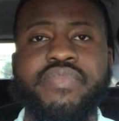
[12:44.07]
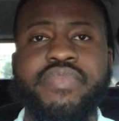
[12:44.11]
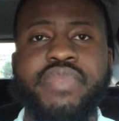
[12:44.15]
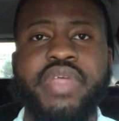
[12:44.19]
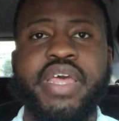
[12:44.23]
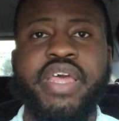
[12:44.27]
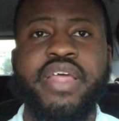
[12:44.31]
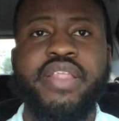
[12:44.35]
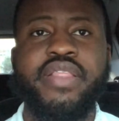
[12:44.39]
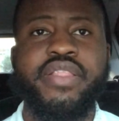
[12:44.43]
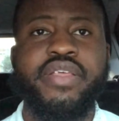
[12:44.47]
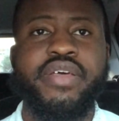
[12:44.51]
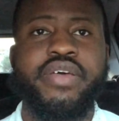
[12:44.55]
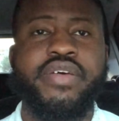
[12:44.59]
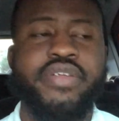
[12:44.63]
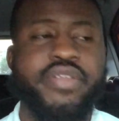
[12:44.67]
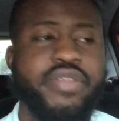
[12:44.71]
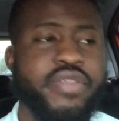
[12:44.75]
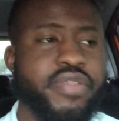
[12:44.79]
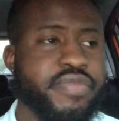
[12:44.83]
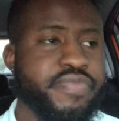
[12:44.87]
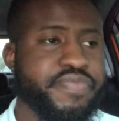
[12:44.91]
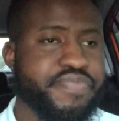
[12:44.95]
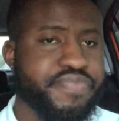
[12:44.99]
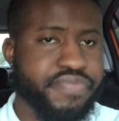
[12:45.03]

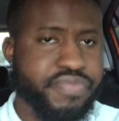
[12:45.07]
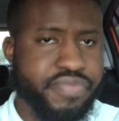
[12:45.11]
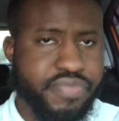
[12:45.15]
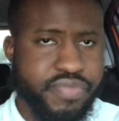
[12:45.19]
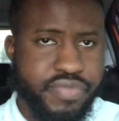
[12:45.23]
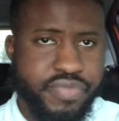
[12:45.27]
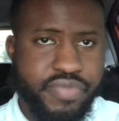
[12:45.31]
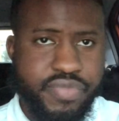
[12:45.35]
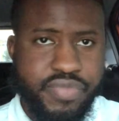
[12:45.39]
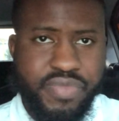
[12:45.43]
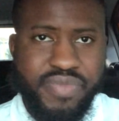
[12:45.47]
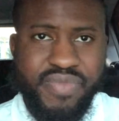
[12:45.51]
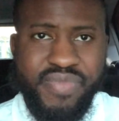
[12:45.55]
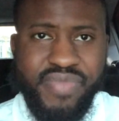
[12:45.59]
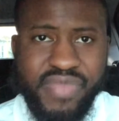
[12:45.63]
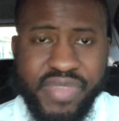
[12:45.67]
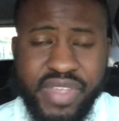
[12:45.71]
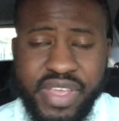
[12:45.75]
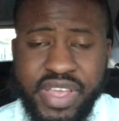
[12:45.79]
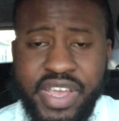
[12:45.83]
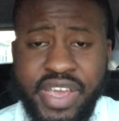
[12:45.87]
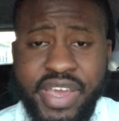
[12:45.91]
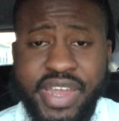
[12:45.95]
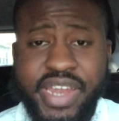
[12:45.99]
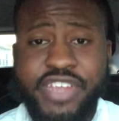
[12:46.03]
the
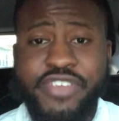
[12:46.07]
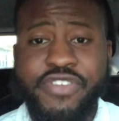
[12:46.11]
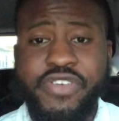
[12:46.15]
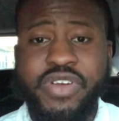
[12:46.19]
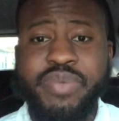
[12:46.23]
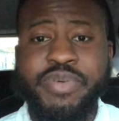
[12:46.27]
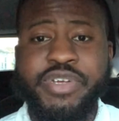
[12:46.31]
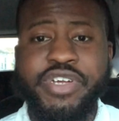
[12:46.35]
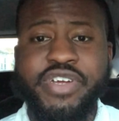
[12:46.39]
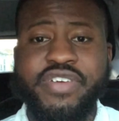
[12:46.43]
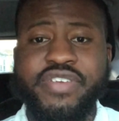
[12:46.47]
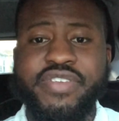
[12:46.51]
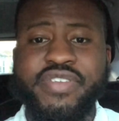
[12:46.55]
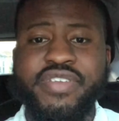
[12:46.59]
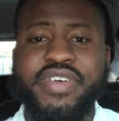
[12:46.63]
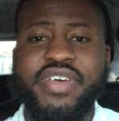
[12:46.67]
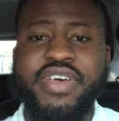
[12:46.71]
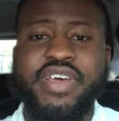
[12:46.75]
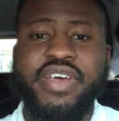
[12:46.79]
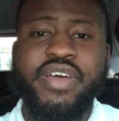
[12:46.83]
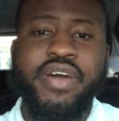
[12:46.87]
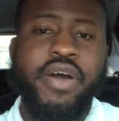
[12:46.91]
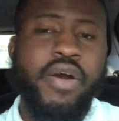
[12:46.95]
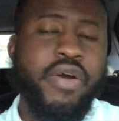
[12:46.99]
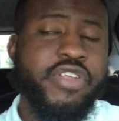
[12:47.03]
scriptures,
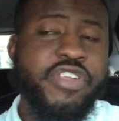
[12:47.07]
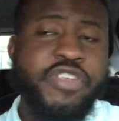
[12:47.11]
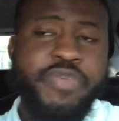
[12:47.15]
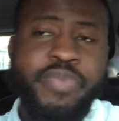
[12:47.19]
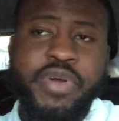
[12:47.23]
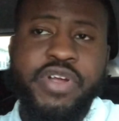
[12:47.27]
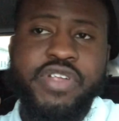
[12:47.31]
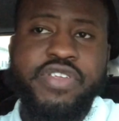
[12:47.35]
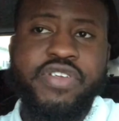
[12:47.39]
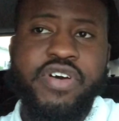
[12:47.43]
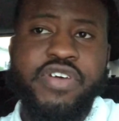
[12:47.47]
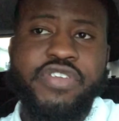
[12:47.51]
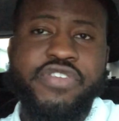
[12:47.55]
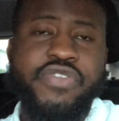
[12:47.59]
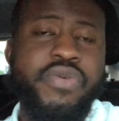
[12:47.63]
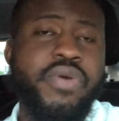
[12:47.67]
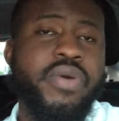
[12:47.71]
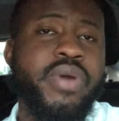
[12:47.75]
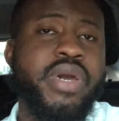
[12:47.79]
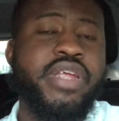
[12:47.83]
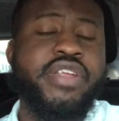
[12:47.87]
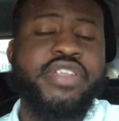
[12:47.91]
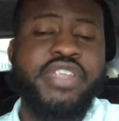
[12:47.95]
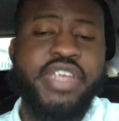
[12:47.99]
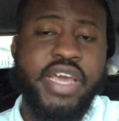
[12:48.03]
Holy Spirit's also
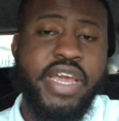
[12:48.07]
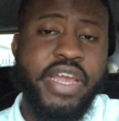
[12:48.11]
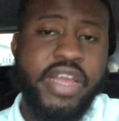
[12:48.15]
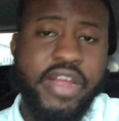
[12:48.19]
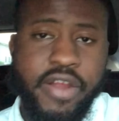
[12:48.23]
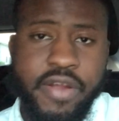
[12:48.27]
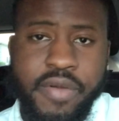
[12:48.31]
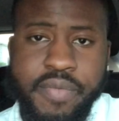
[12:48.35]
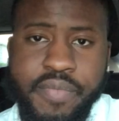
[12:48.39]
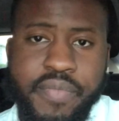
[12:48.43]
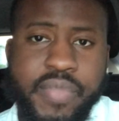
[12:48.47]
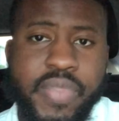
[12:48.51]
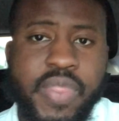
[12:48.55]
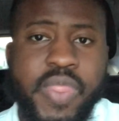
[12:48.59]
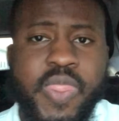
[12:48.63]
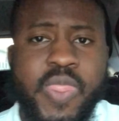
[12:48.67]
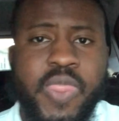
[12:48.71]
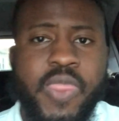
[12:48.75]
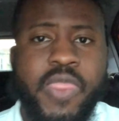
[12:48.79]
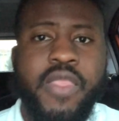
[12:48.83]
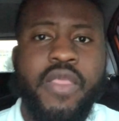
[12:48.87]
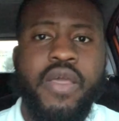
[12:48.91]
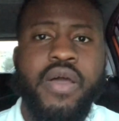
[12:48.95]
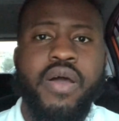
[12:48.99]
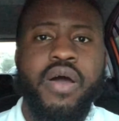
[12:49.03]
equated to air,
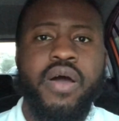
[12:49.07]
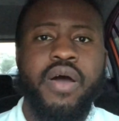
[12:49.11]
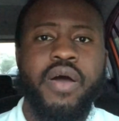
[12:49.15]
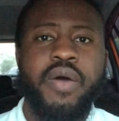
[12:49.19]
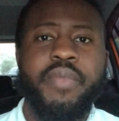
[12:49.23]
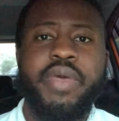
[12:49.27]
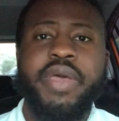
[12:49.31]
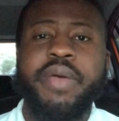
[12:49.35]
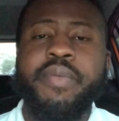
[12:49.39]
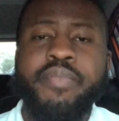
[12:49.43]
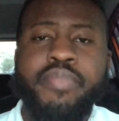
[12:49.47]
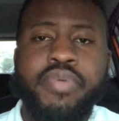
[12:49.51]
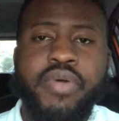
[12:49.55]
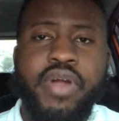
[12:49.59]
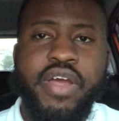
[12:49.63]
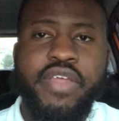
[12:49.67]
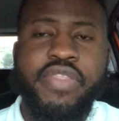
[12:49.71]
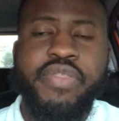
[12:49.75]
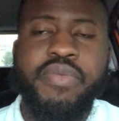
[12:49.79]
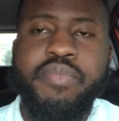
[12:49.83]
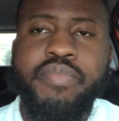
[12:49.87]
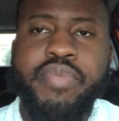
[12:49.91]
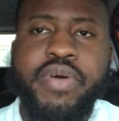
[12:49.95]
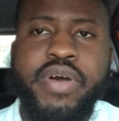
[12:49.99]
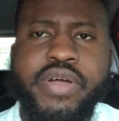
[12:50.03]
and breath.
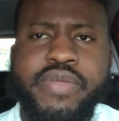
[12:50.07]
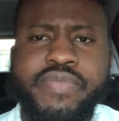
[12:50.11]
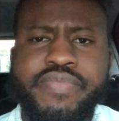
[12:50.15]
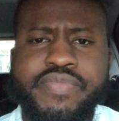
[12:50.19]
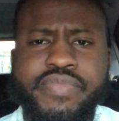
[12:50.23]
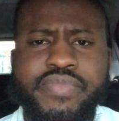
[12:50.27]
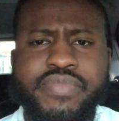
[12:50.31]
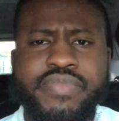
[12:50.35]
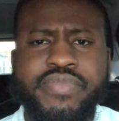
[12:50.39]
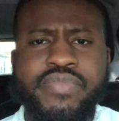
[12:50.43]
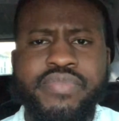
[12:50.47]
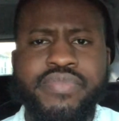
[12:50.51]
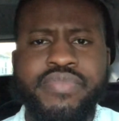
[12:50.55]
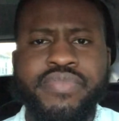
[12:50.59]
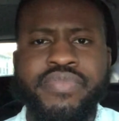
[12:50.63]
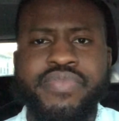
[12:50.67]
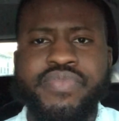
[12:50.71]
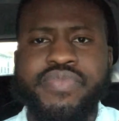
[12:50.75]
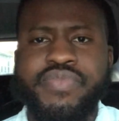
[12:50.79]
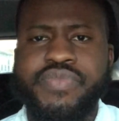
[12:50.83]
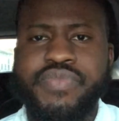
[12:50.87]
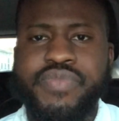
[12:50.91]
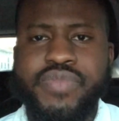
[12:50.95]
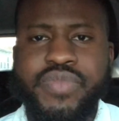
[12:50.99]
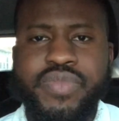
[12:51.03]
But
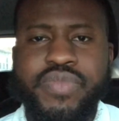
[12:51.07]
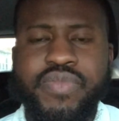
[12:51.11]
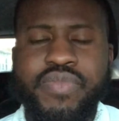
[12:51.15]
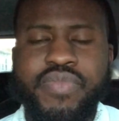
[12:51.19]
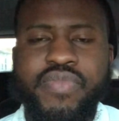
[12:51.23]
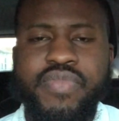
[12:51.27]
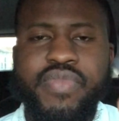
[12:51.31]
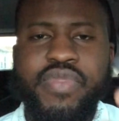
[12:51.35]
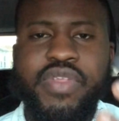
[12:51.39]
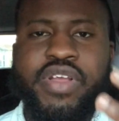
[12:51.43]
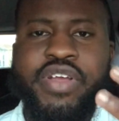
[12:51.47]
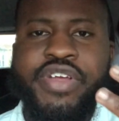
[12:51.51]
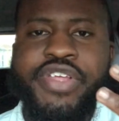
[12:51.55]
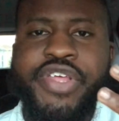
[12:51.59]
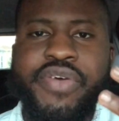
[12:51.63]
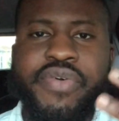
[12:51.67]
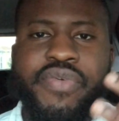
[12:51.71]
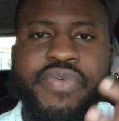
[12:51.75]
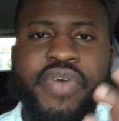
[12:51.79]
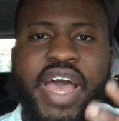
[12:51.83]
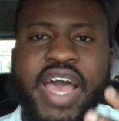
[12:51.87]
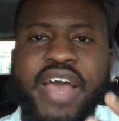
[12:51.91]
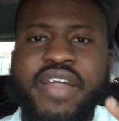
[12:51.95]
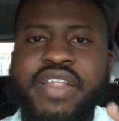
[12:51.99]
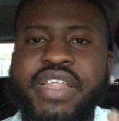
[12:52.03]
you've
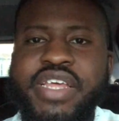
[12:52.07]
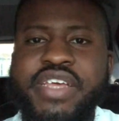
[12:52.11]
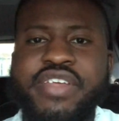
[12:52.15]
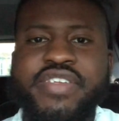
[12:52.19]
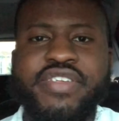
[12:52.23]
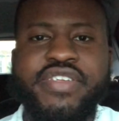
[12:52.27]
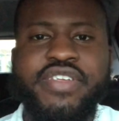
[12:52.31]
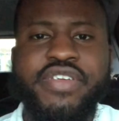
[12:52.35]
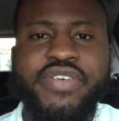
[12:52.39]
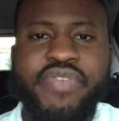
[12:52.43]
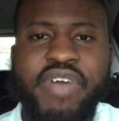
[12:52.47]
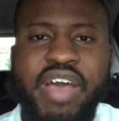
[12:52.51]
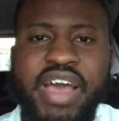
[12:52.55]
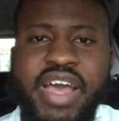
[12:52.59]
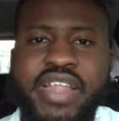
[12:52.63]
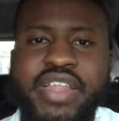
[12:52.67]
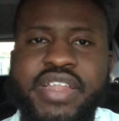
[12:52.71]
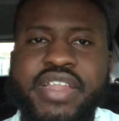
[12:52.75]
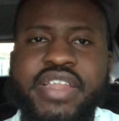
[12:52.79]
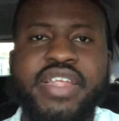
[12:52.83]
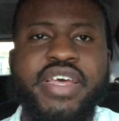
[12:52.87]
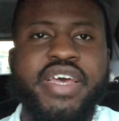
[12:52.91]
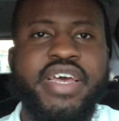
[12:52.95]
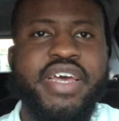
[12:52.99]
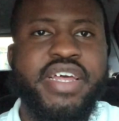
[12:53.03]

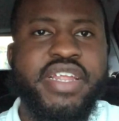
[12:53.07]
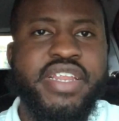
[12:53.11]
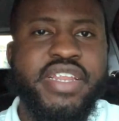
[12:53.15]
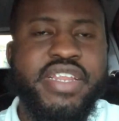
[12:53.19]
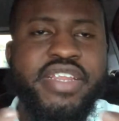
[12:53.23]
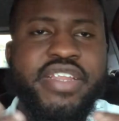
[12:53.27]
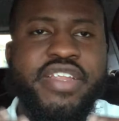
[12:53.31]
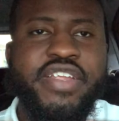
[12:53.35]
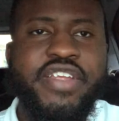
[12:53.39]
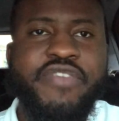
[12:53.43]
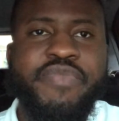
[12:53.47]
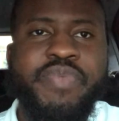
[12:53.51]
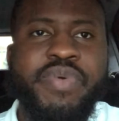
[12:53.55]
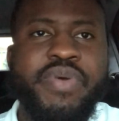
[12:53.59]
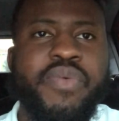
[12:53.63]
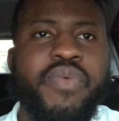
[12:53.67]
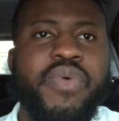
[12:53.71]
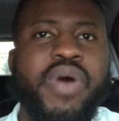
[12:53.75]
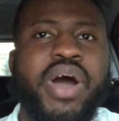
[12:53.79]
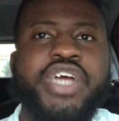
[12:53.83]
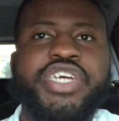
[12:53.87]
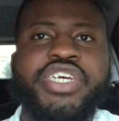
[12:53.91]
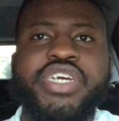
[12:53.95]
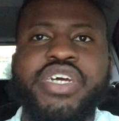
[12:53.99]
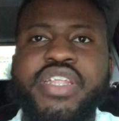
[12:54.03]
been
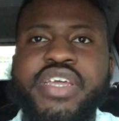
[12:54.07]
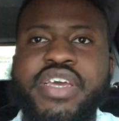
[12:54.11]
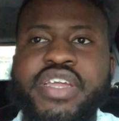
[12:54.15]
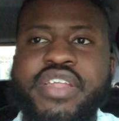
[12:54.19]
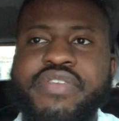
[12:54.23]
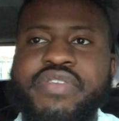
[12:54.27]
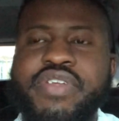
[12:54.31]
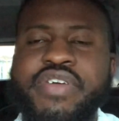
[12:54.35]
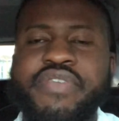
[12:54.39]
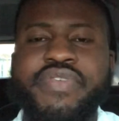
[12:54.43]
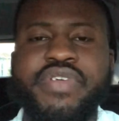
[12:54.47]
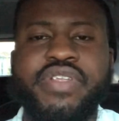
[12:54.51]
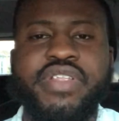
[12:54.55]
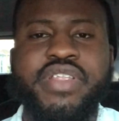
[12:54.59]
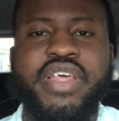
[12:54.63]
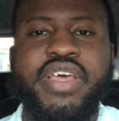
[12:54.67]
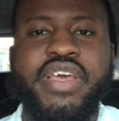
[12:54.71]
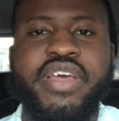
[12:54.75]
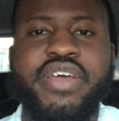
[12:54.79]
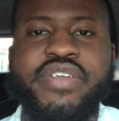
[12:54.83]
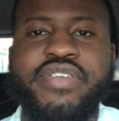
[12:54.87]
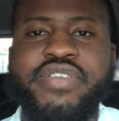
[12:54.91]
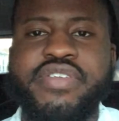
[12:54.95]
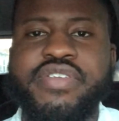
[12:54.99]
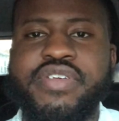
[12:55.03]
washed clean of different
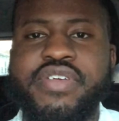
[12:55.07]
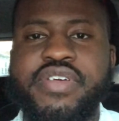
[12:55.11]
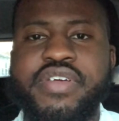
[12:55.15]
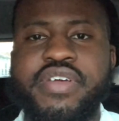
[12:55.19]
things.